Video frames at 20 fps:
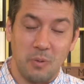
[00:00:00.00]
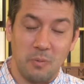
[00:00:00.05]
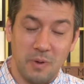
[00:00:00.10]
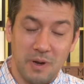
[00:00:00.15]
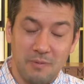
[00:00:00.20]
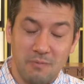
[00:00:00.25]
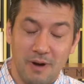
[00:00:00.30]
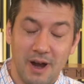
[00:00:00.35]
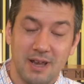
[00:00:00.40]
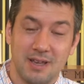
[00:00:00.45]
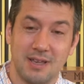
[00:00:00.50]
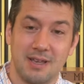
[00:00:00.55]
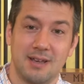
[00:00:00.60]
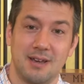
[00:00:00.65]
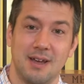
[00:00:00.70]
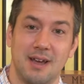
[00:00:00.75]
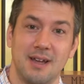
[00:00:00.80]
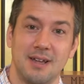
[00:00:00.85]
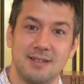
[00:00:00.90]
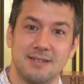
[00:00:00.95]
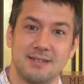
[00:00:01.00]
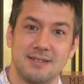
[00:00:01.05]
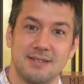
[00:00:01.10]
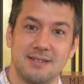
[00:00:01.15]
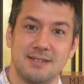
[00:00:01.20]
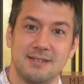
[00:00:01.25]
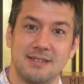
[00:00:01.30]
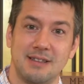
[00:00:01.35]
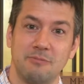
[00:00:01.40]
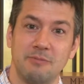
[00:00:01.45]
we recognize
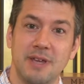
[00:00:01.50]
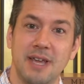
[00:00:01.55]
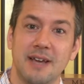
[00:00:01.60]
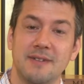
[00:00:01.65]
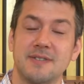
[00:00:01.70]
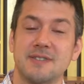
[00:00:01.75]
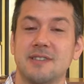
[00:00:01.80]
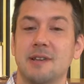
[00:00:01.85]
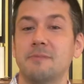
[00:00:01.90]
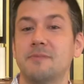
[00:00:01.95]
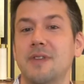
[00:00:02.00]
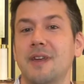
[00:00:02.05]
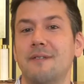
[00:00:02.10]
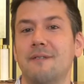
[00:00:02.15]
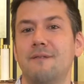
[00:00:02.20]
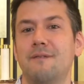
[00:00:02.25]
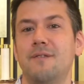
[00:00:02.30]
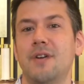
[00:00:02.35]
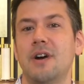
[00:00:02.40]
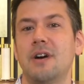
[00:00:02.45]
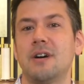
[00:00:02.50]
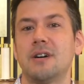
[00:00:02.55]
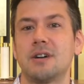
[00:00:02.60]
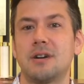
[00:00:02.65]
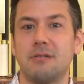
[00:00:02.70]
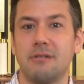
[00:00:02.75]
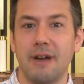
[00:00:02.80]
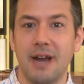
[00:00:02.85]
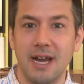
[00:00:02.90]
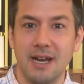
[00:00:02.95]
that we have something far
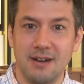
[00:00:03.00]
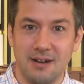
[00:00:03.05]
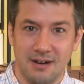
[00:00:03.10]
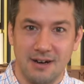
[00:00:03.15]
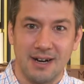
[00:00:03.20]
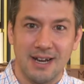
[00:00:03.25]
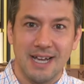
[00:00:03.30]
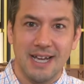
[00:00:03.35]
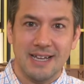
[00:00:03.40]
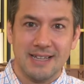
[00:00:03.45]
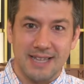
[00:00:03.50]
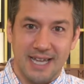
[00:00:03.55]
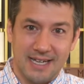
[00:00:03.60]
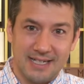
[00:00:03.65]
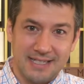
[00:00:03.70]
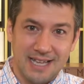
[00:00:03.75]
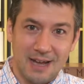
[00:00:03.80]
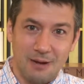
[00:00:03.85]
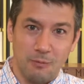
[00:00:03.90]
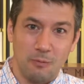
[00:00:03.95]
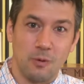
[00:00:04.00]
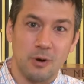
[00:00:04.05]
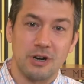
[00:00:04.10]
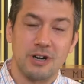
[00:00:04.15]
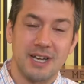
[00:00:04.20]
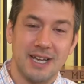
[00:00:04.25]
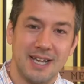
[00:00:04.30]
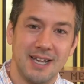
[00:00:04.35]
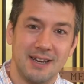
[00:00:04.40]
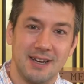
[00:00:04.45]
greater that is at
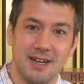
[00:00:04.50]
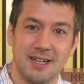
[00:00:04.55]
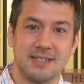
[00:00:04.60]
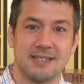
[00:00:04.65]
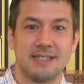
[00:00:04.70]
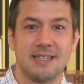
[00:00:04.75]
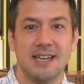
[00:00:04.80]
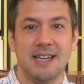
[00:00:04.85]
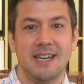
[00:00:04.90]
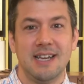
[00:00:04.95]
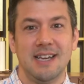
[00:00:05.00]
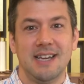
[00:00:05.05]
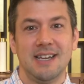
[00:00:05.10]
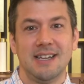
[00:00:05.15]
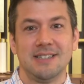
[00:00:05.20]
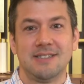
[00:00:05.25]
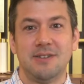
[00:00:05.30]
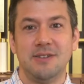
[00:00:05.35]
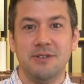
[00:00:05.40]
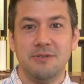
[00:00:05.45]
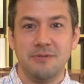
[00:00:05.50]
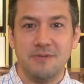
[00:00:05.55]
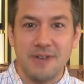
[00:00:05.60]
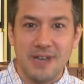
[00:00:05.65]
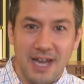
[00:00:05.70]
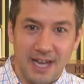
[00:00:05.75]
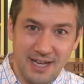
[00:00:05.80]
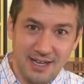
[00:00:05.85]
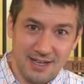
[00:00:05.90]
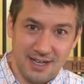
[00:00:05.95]
work in us to
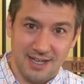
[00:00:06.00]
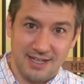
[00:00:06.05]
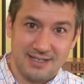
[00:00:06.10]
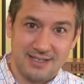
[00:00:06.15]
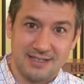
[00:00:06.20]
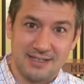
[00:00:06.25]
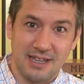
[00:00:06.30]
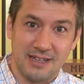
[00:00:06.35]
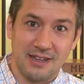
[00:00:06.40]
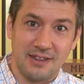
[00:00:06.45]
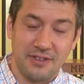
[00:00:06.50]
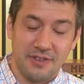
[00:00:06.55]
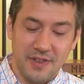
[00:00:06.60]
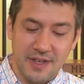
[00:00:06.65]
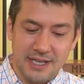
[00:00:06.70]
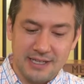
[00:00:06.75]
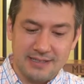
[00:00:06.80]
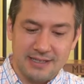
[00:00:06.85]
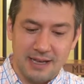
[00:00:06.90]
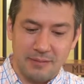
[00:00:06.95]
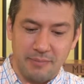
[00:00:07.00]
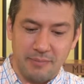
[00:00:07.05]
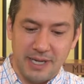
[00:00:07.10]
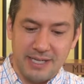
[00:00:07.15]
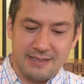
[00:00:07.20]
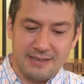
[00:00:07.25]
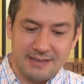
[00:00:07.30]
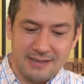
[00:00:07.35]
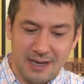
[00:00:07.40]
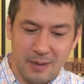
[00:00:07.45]
unite us than the things that
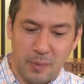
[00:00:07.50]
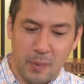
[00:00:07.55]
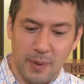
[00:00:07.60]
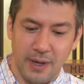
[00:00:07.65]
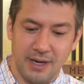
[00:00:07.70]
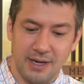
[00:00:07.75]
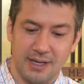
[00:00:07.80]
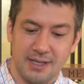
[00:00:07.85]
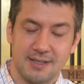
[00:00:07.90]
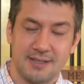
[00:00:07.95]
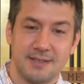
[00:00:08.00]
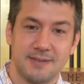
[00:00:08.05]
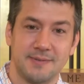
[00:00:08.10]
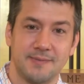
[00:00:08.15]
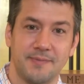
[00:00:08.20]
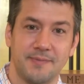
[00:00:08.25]
might separate us.